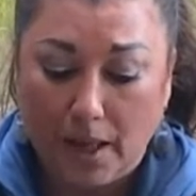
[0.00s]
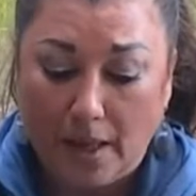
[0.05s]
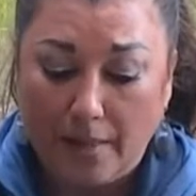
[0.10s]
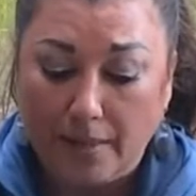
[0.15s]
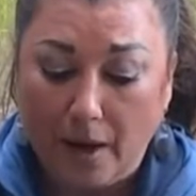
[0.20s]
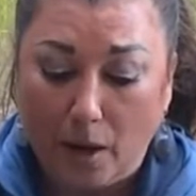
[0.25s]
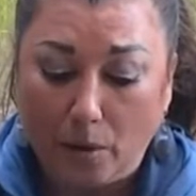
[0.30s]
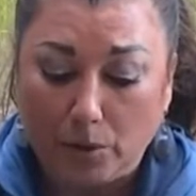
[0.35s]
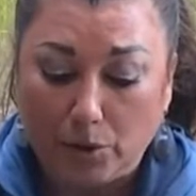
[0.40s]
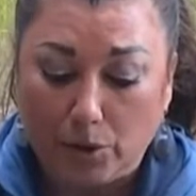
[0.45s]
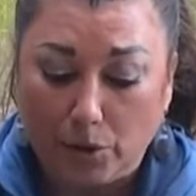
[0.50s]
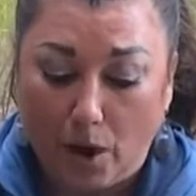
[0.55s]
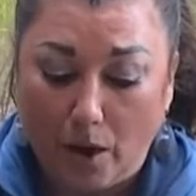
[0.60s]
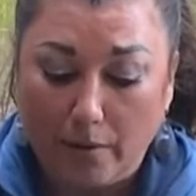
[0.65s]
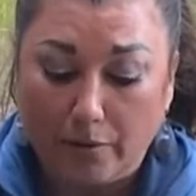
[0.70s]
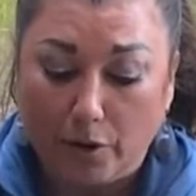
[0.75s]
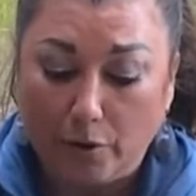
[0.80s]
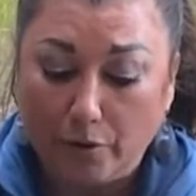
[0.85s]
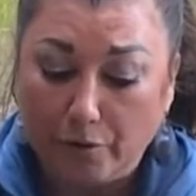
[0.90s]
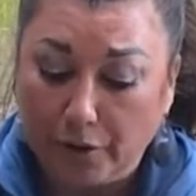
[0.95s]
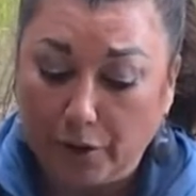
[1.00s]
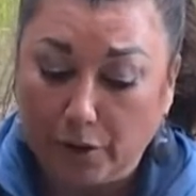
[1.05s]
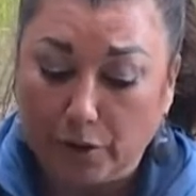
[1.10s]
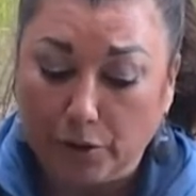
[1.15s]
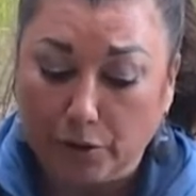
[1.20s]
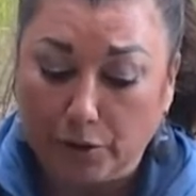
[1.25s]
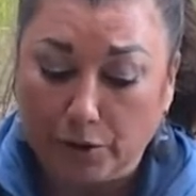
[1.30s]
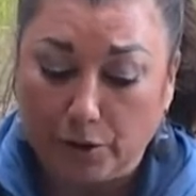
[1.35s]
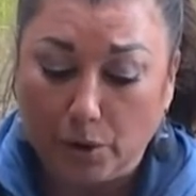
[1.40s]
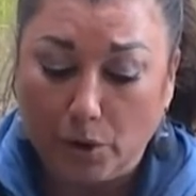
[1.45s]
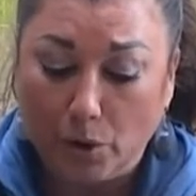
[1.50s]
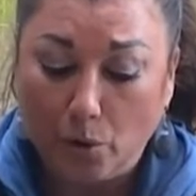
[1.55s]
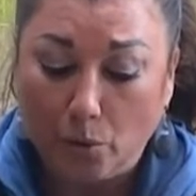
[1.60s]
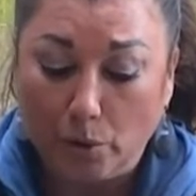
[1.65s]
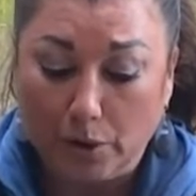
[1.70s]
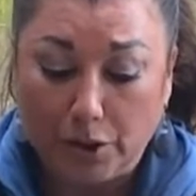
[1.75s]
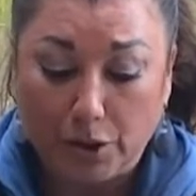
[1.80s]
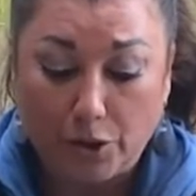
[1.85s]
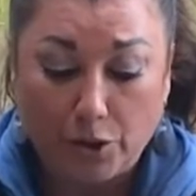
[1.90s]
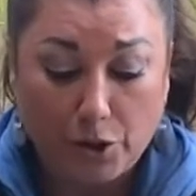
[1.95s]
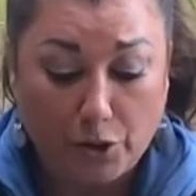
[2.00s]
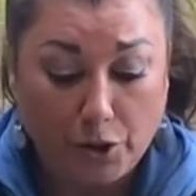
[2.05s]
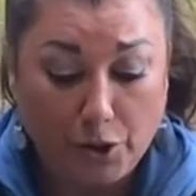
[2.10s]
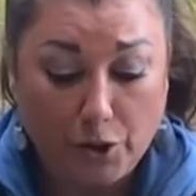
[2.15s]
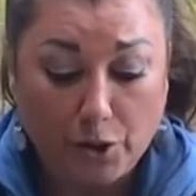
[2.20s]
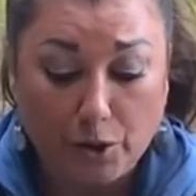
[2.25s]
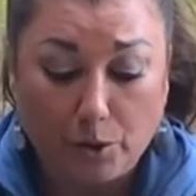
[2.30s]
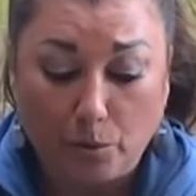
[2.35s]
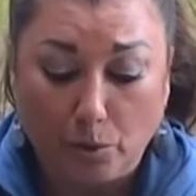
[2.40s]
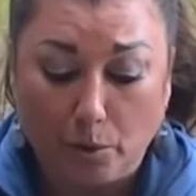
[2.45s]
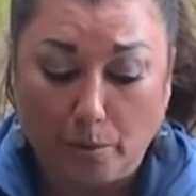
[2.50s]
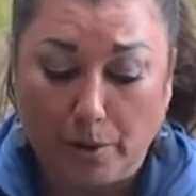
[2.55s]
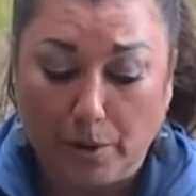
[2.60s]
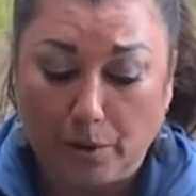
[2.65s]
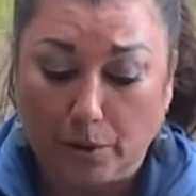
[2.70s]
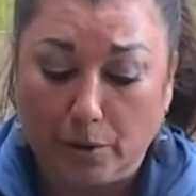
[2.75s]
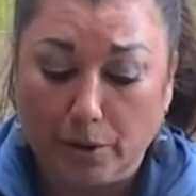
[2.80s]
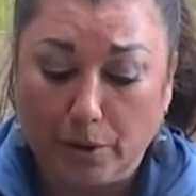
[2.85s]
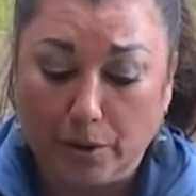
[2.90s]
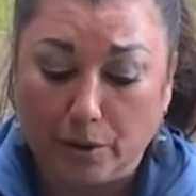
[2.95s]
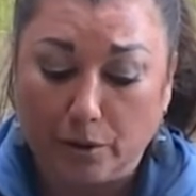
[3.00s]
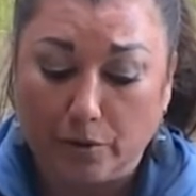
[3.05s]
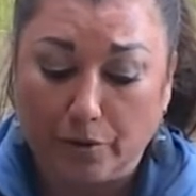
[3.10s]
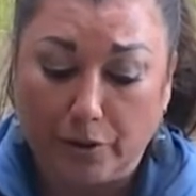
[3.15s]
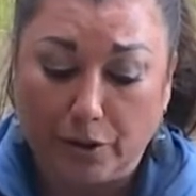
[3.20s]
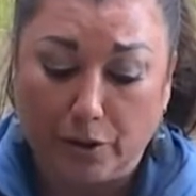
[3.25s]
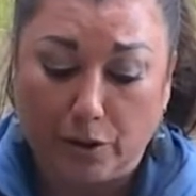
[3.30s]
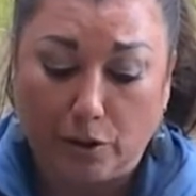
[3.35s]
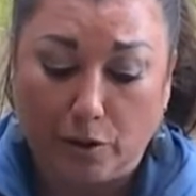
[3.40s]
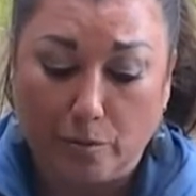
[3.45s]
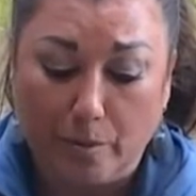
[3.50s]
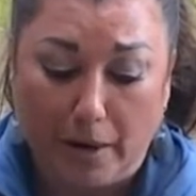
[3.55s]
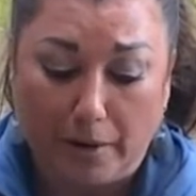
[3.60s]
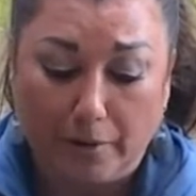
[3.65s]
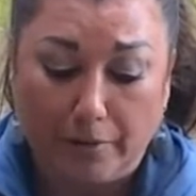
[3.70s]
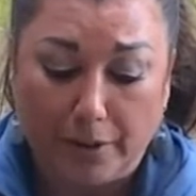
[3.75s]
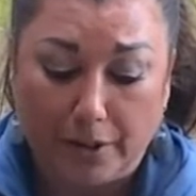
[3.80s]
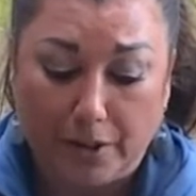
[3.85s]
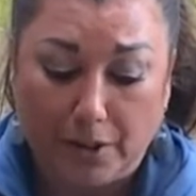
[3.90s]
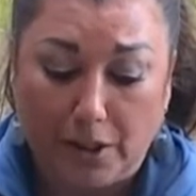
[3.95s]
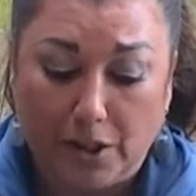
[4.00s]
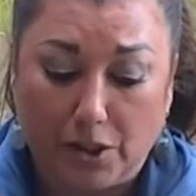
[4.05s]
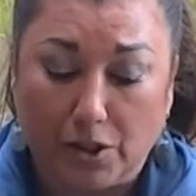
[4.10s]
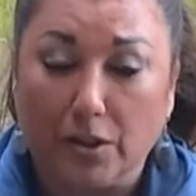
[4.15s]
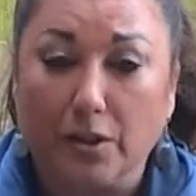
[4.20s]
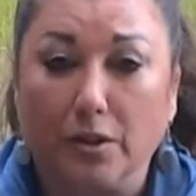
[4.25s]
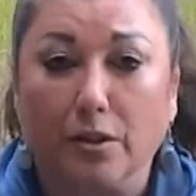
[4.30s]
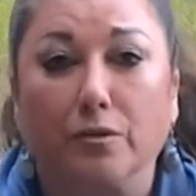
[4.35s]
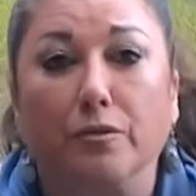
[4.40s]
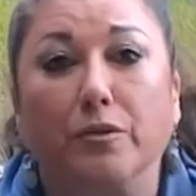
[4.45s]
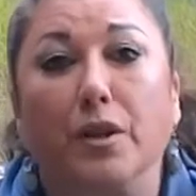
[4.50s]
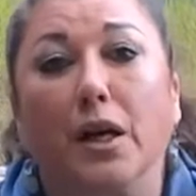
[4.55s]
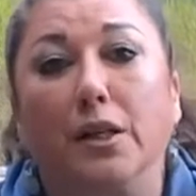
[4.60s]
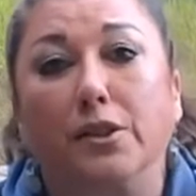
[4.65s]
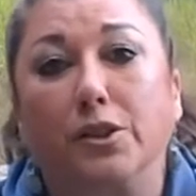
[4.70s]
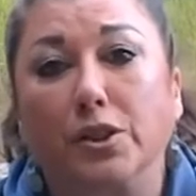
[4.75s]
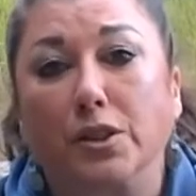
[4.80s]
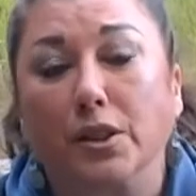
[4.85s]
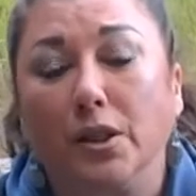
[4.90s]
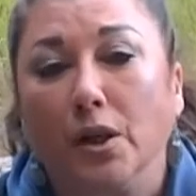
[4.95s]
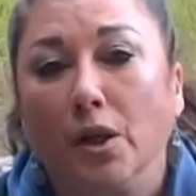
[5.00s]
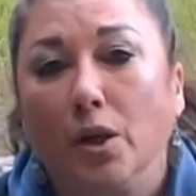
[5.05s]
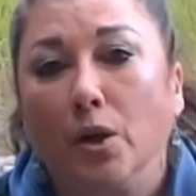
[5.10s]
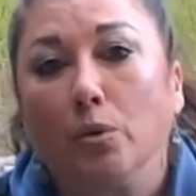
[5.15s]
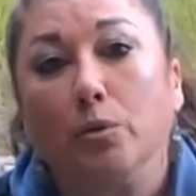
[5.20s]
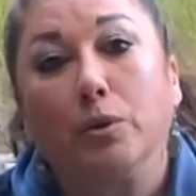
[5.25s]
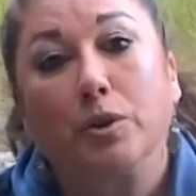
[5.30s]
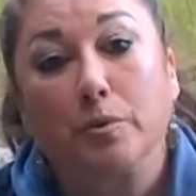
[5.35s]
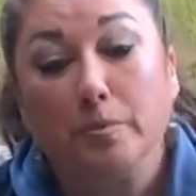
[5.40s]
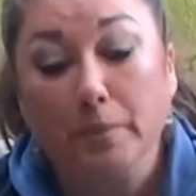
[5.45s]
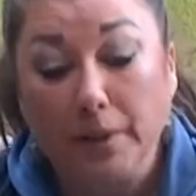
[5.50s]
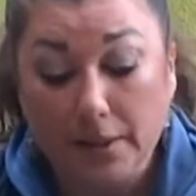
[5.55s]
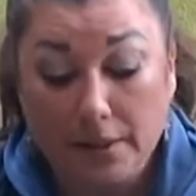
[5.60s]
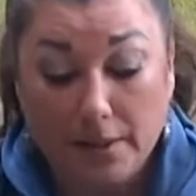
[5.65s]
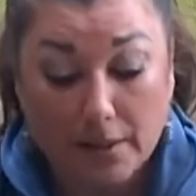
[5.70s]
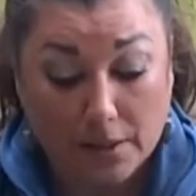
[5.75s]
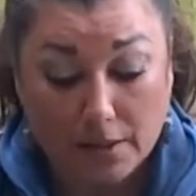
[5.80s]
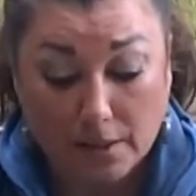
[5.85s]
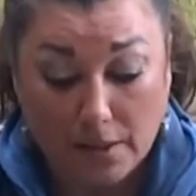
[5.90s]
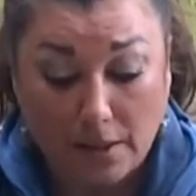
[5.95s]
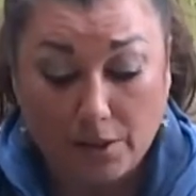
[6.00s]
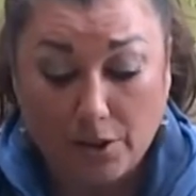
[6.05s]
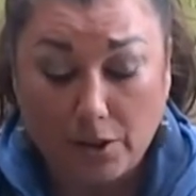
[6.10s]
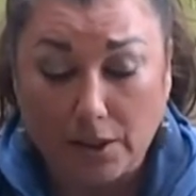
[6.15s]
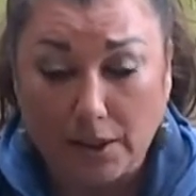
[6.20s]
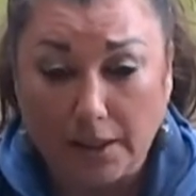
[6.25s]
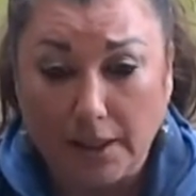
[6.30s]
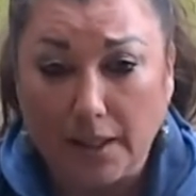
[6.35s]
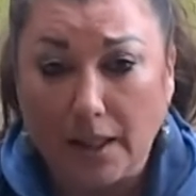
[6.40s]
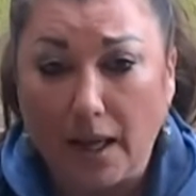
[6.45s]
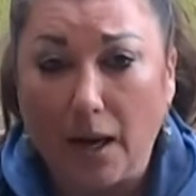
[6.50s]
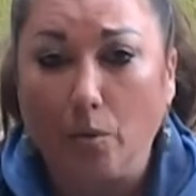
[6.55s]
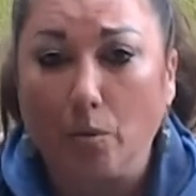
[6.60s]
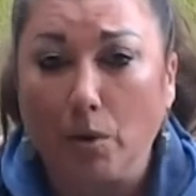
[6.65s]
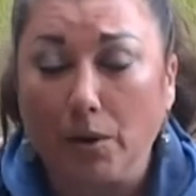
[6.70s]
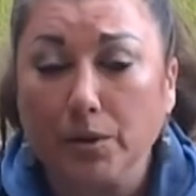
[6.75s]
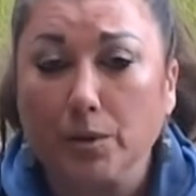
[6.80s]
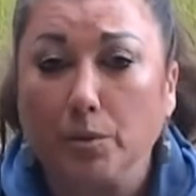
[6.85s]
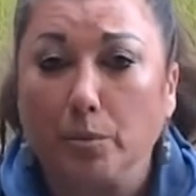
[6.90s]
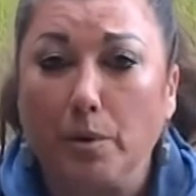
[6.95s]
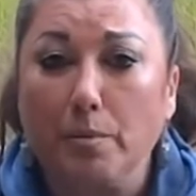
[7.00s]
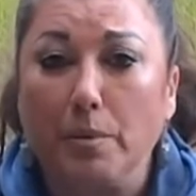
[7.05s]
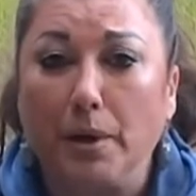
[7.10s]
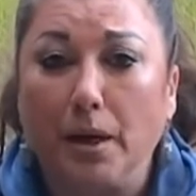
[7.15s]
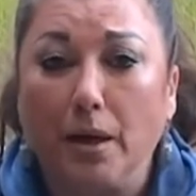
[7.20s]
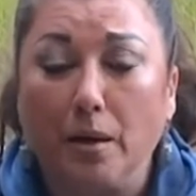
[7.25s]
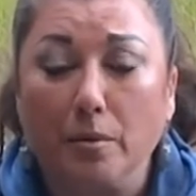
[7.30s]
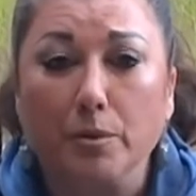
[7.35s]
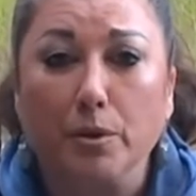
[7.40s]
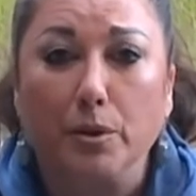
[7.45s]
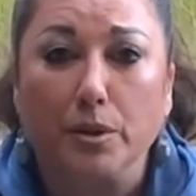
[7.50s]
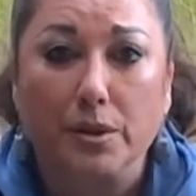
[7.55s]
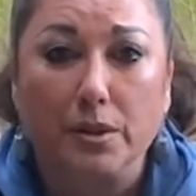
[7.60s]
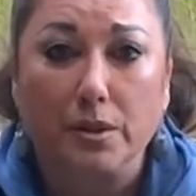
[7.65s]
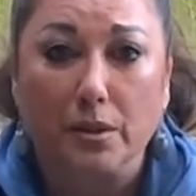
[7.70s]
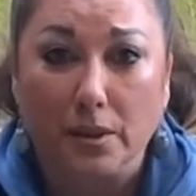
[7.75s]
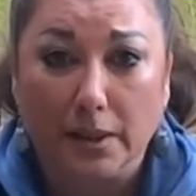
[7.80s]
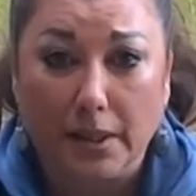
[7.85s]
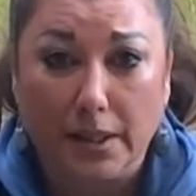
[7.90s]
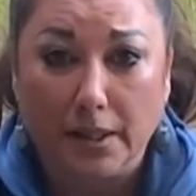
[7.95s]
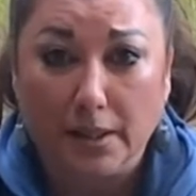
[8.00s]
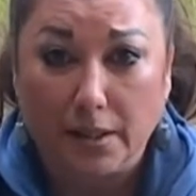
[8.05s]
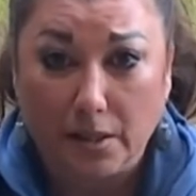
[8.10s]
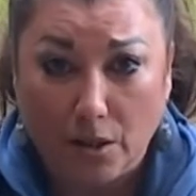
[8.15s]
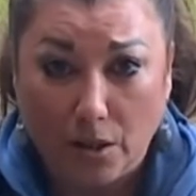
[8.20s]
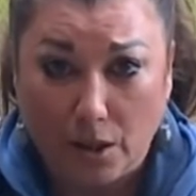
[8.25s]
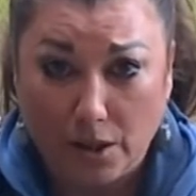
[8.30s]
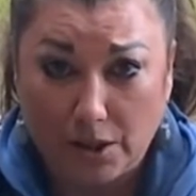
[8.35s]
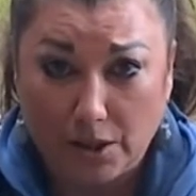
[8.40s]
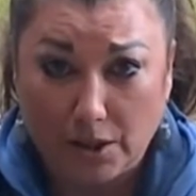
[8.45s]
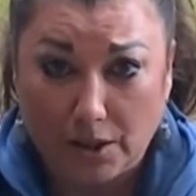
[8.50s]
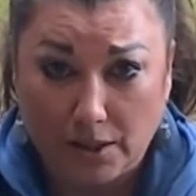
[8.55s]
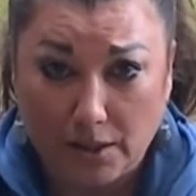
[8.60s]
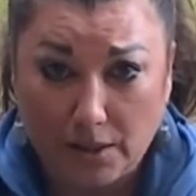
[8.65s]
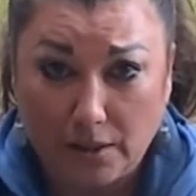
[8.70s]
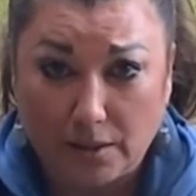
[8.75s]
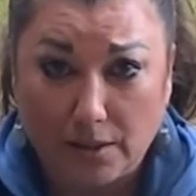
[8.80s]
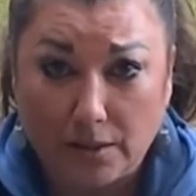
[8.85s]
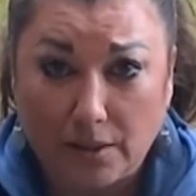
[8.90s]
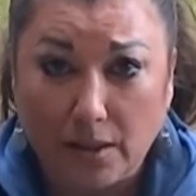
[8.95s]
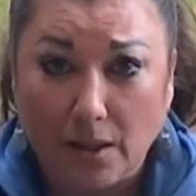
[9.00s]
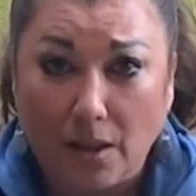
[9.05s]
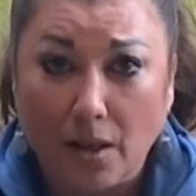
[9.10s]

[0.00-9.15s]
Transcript: That will drive our vehicles, which in turn will be the crystal physical manifestation in the flesh, which means essentially that once we become crystalline in consciousness,